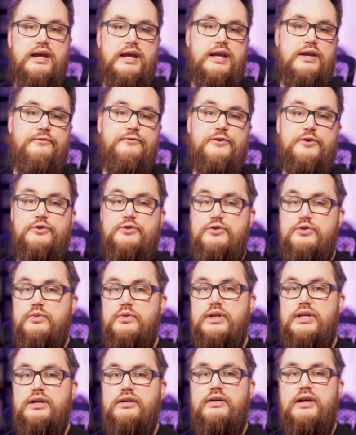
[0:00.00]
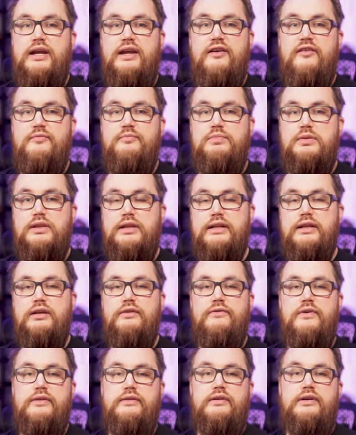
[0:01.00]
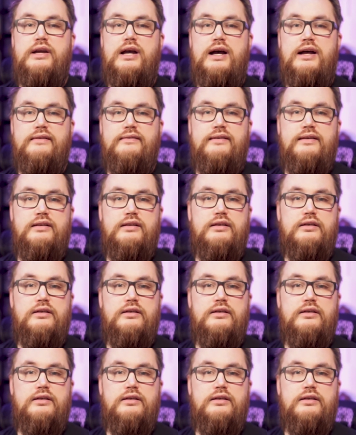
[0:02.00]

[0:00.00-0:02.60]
If you're new here, I have plenty of other content,